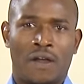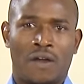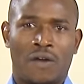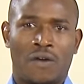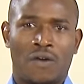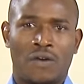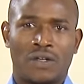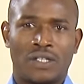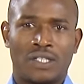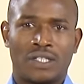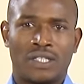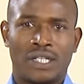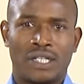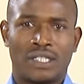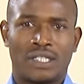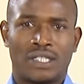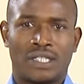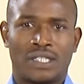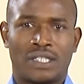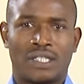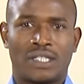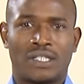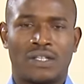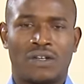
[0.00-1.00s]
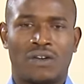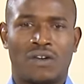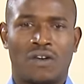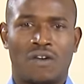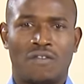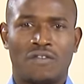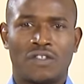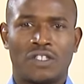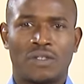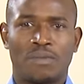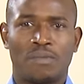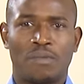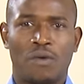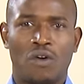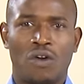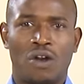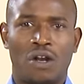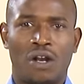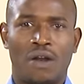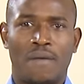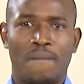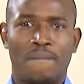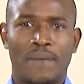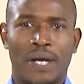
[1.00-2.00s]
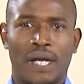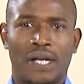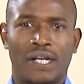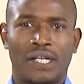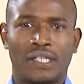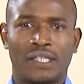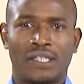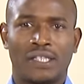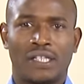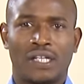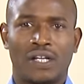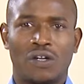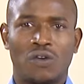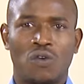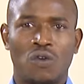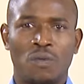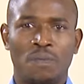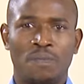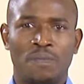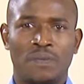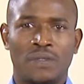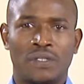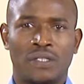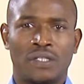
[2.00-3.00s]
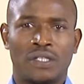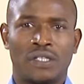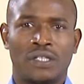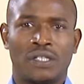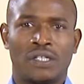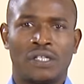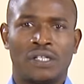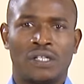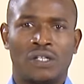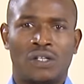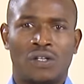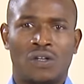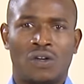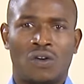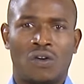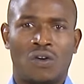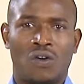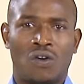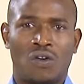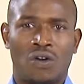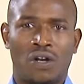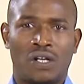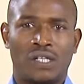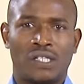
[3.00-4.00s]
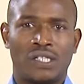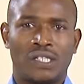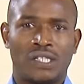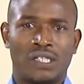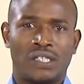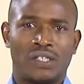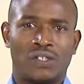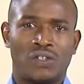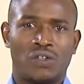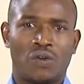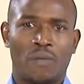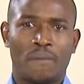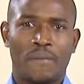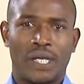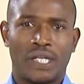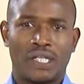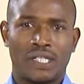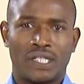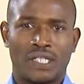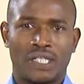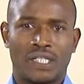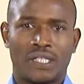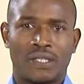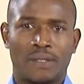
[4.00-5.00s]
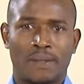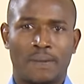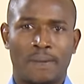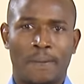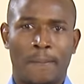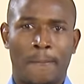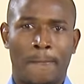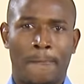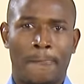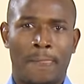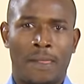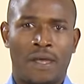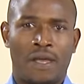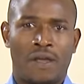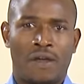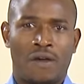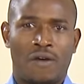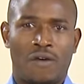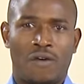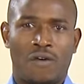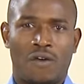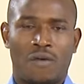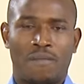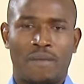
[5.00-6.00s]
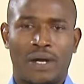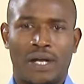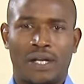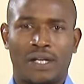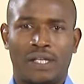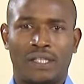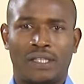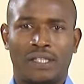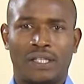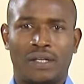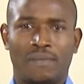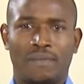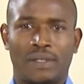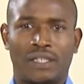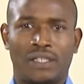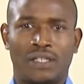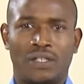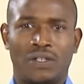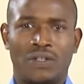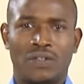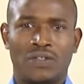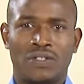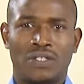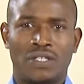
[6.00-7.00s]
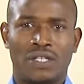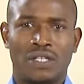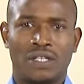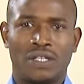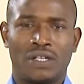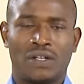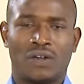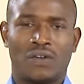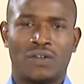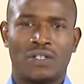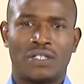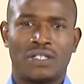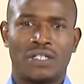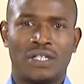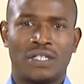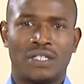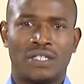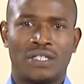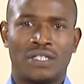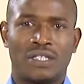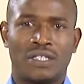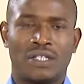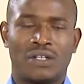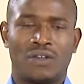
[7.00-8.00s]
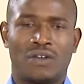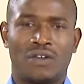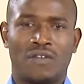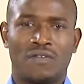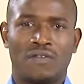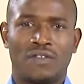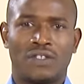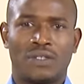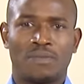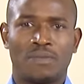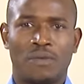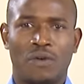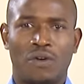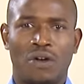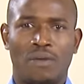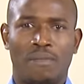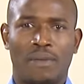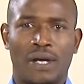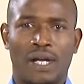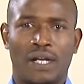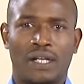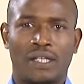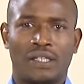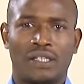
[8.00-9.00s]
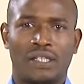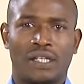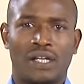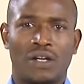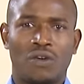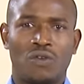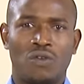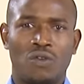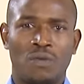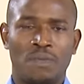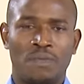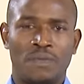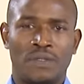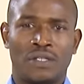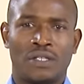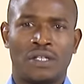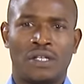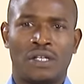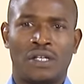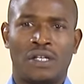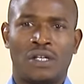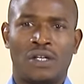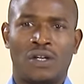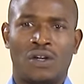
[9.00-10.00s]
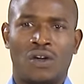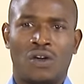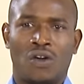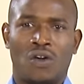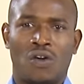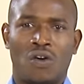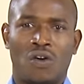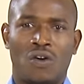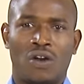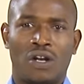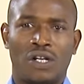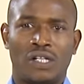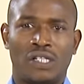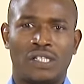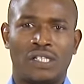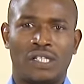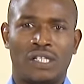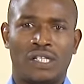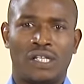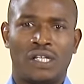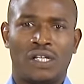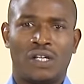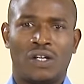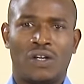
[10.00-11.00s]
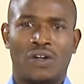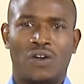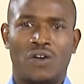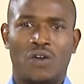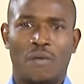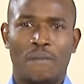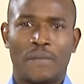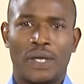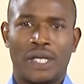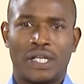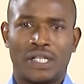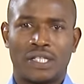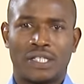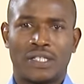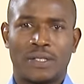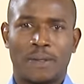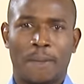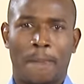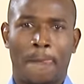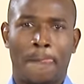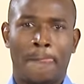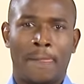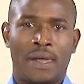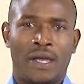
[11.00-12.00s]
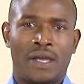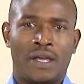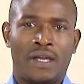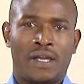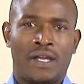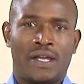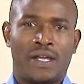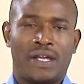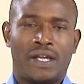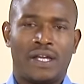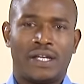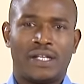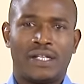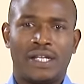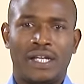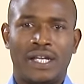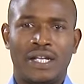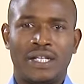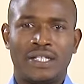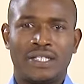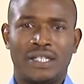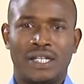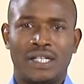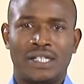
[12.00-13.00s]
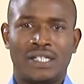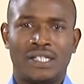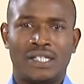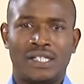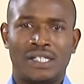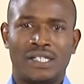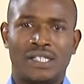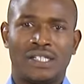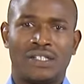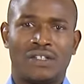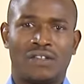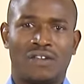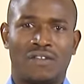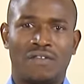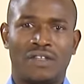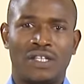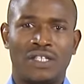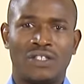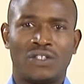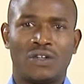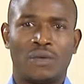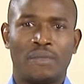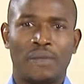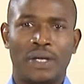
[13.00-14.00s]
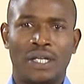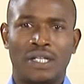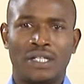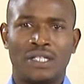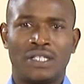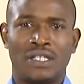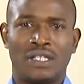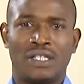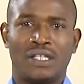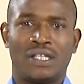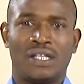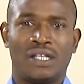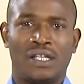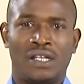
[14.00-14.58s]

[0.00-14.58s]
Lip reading: consists of small magnetic groups called domains. All magnetic materials consists of small magnetic groups called domains. And inside of these domains,